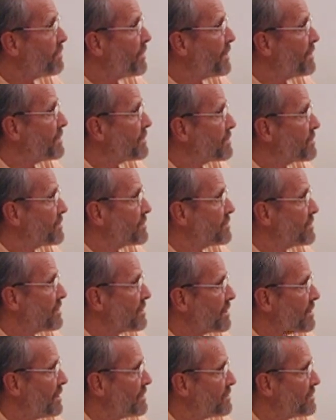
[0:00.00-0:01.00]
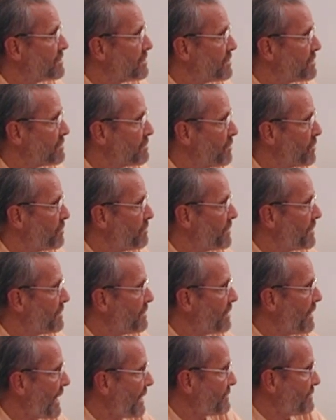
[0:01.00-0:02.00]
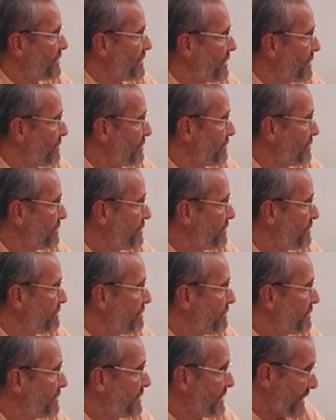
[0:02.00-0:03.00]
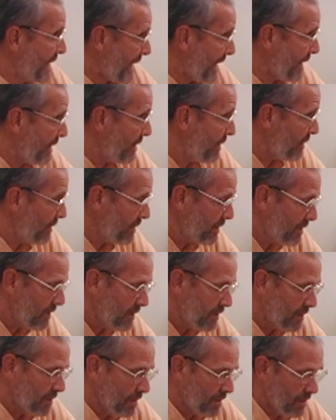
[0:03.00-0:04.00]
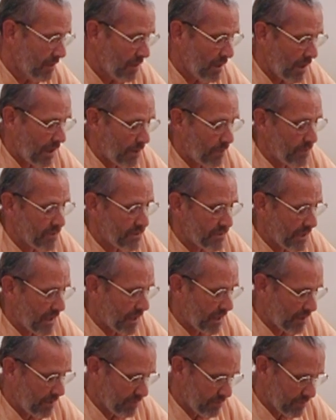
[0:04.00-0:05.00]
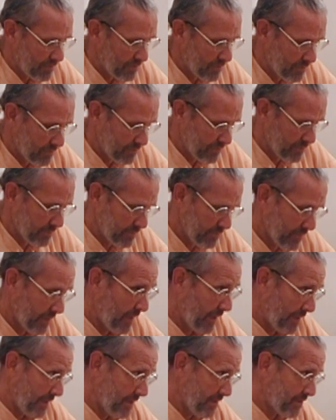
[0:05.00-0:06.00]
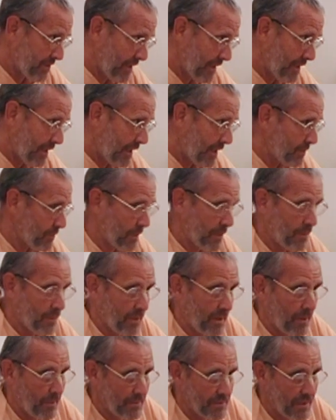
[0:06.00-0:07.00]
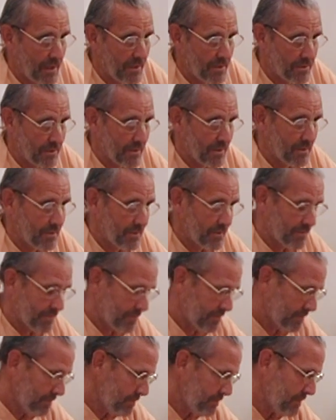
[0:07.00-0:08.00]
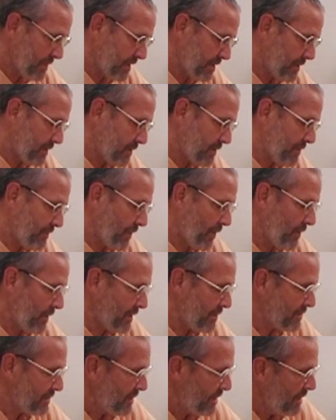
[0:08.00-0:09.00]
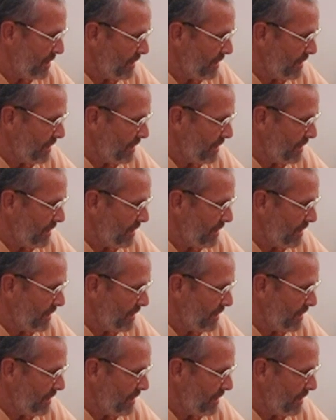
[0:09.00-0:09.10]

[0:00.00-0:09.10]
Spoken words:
upon the Krishna consciousness movement as it is today, I would say, and I did say last week when I was asked this, that the devotees